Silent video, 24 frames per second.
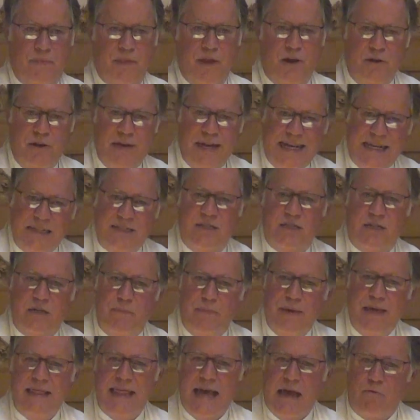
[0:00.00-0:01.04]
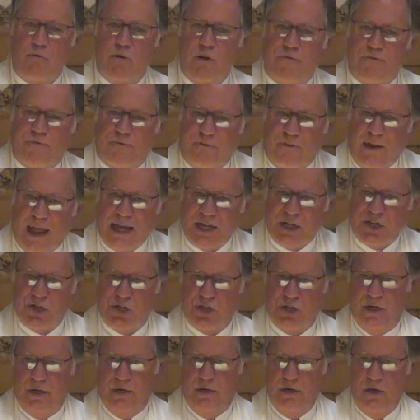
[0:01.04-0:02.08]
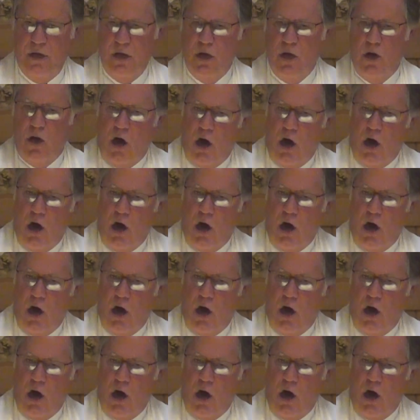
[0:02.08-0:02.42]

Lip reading: There needs to be that reflection